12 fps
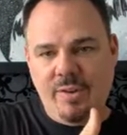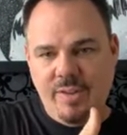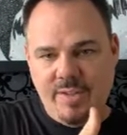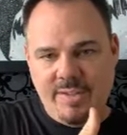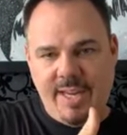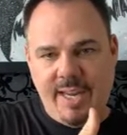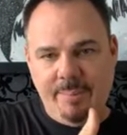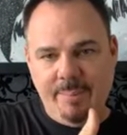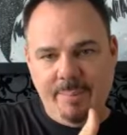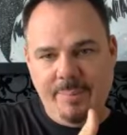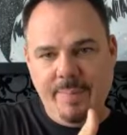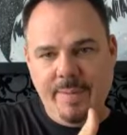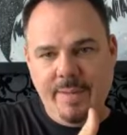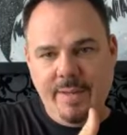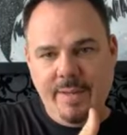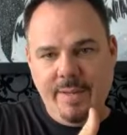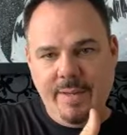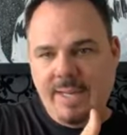and how they're the same.
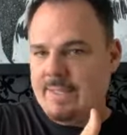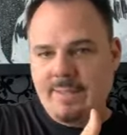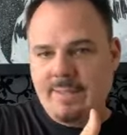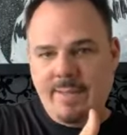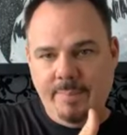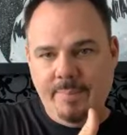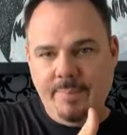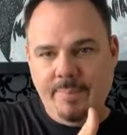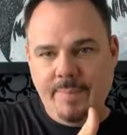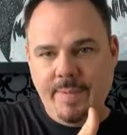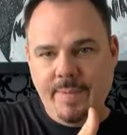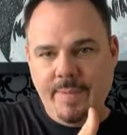It's the same.